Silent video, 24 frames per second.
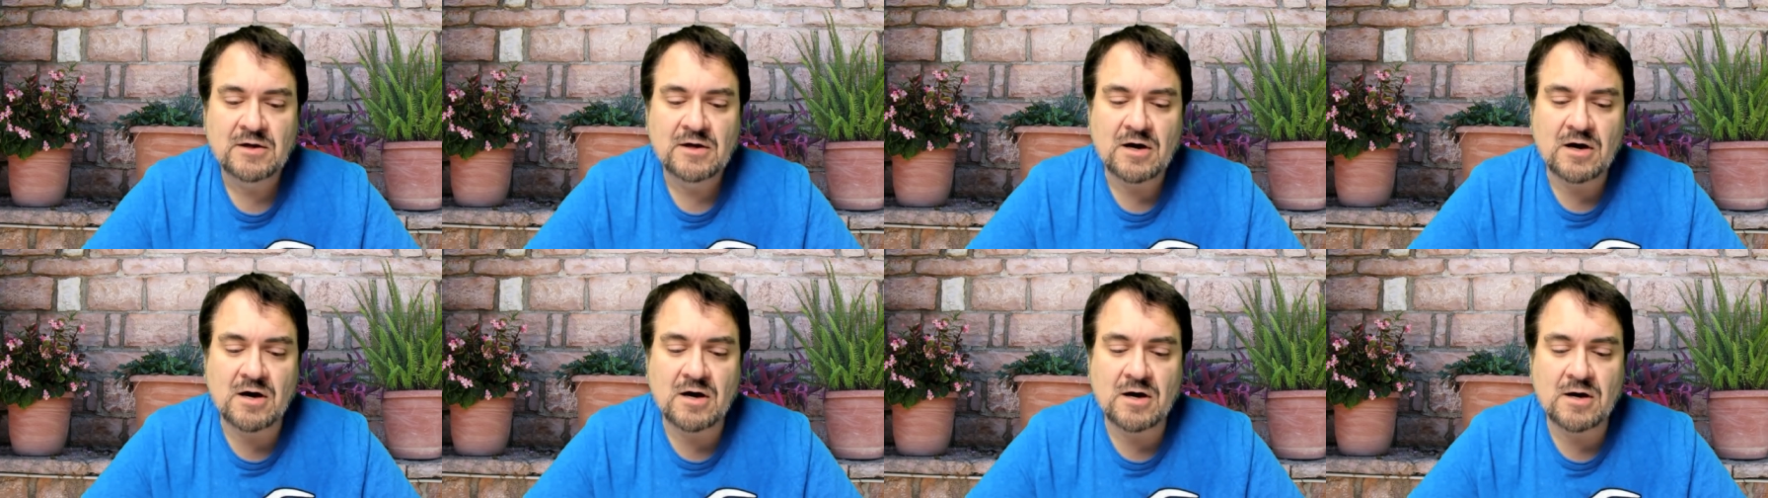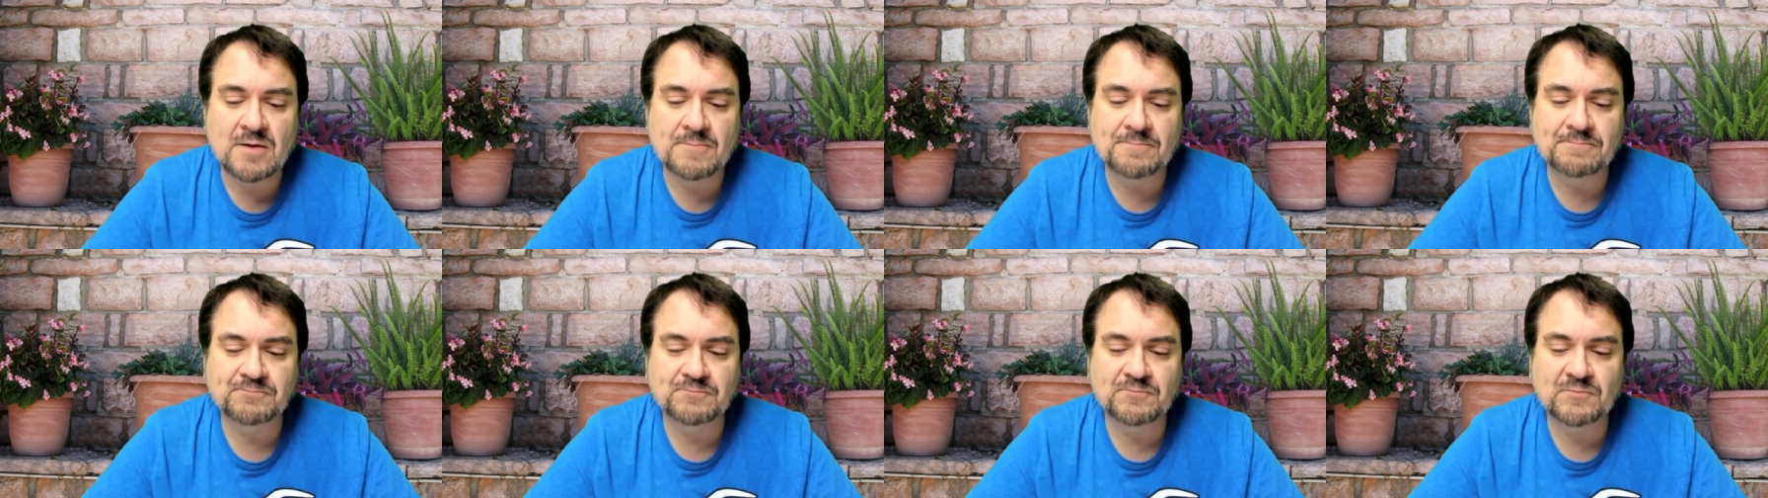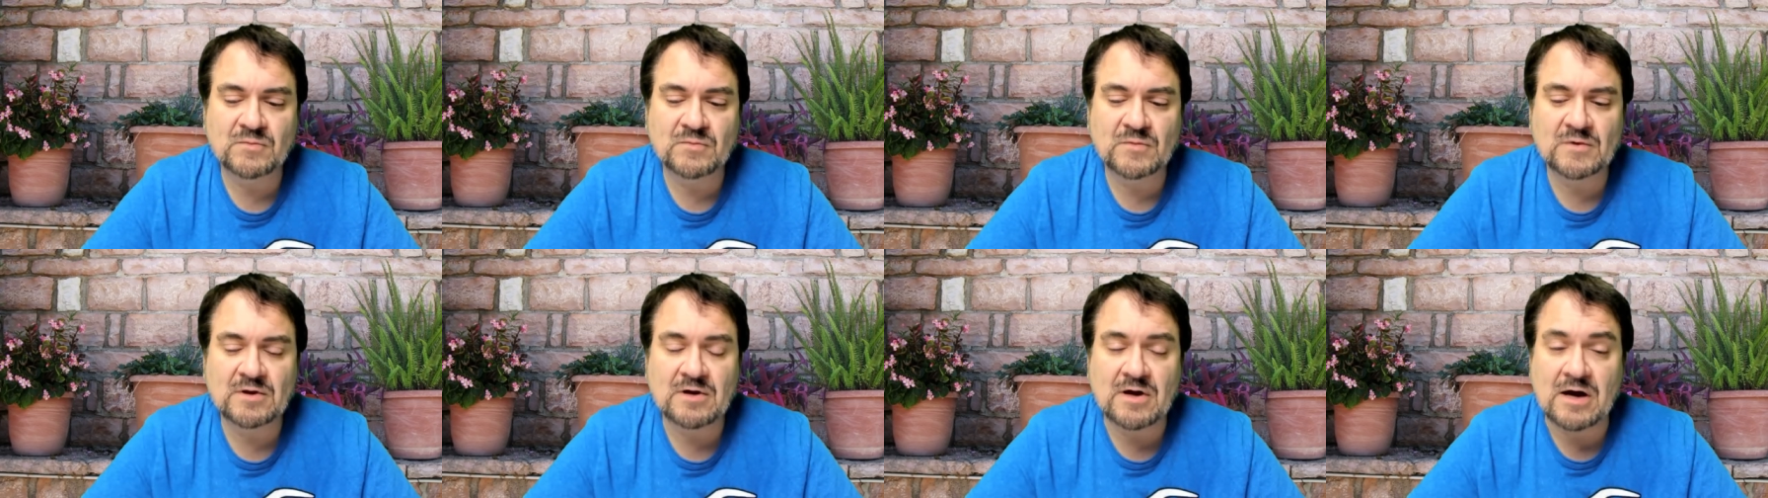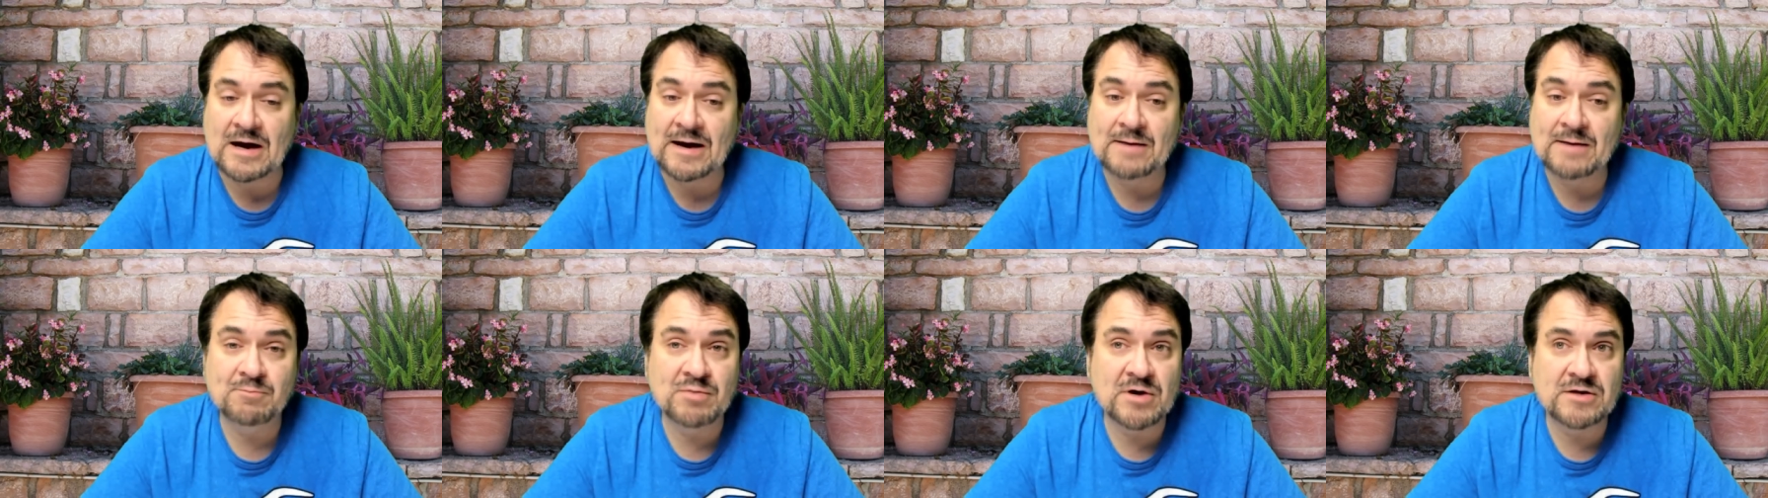Um,
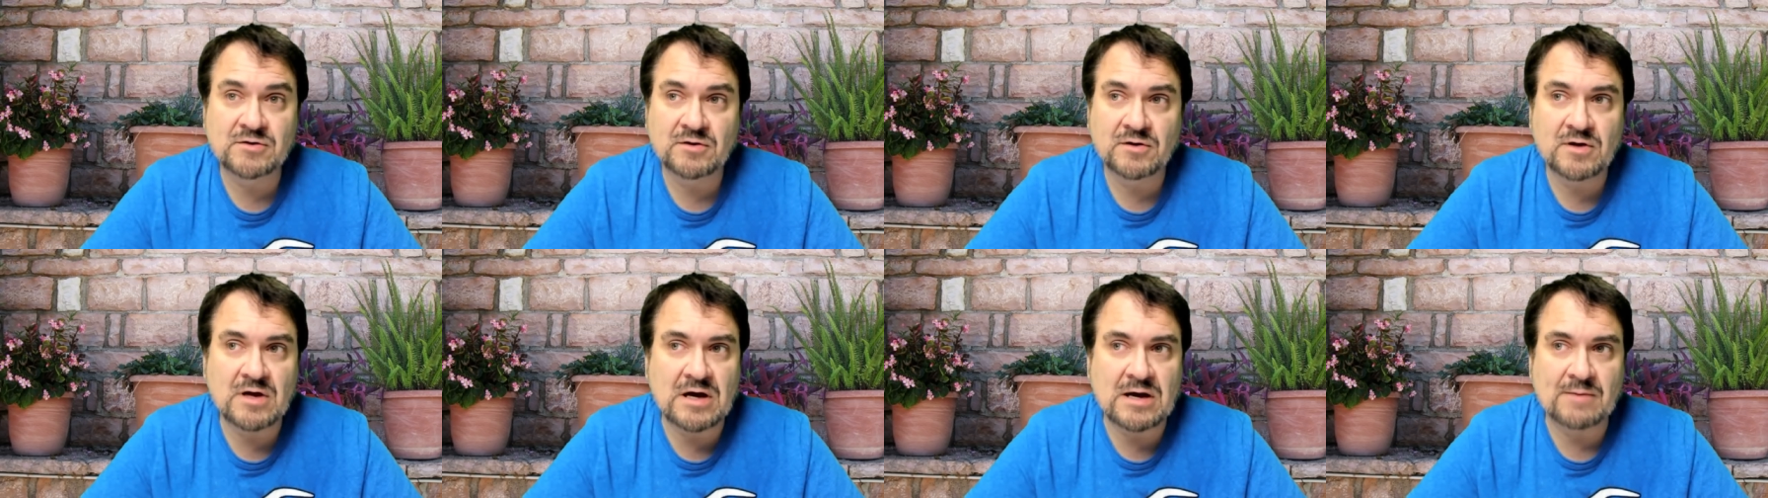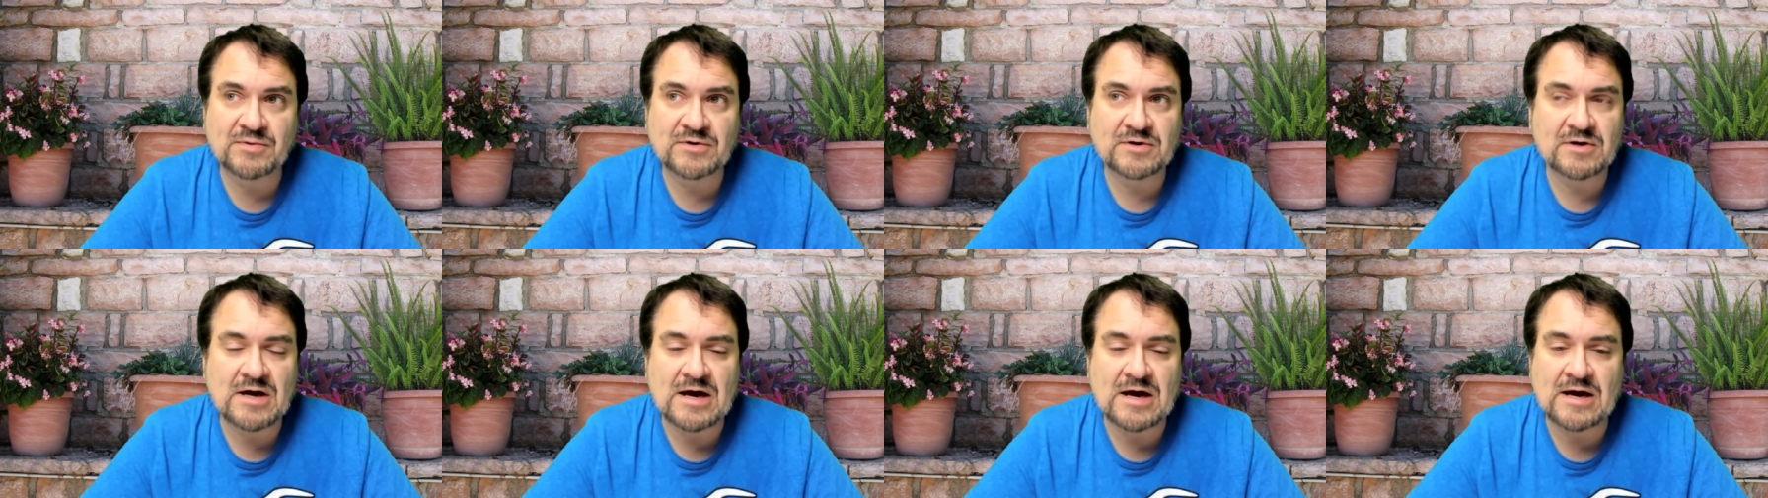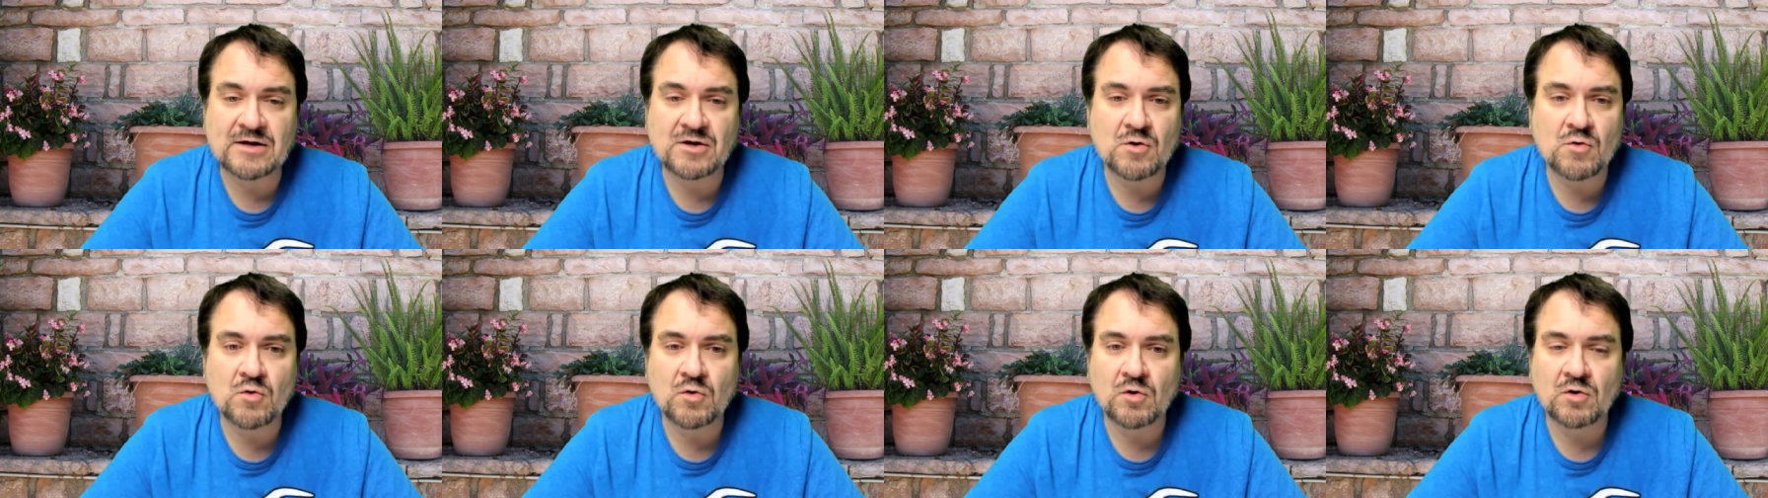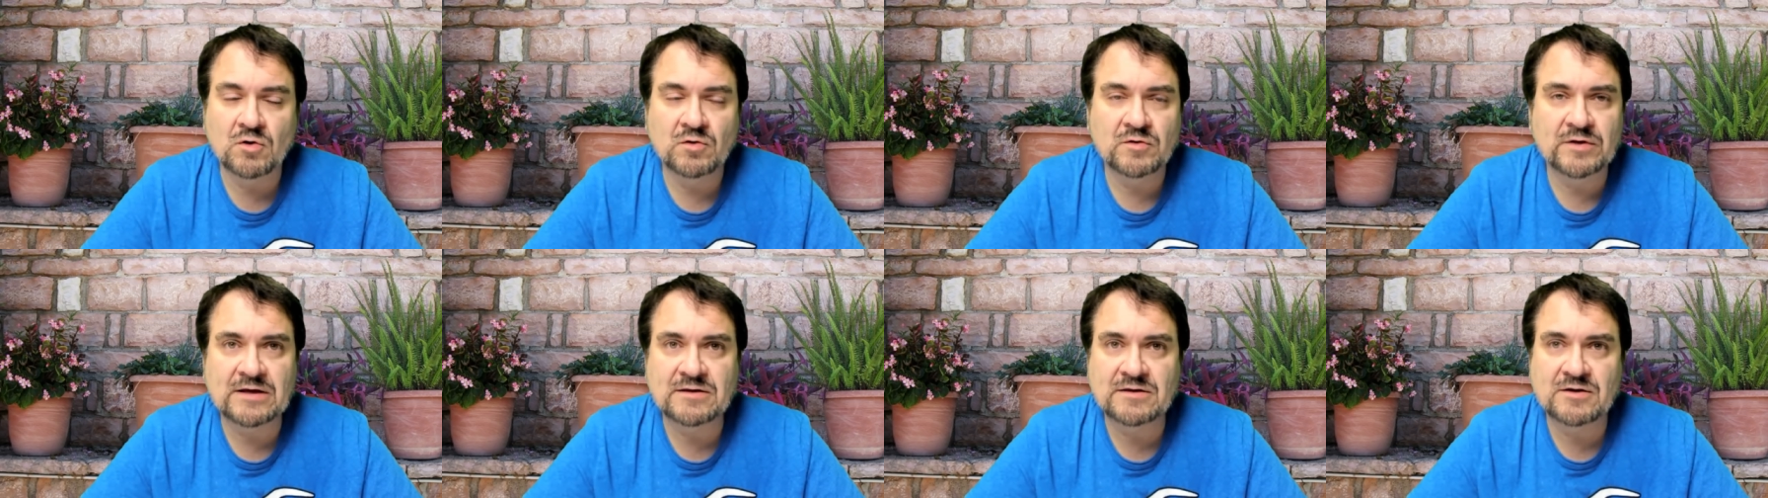I bundle up and I go early,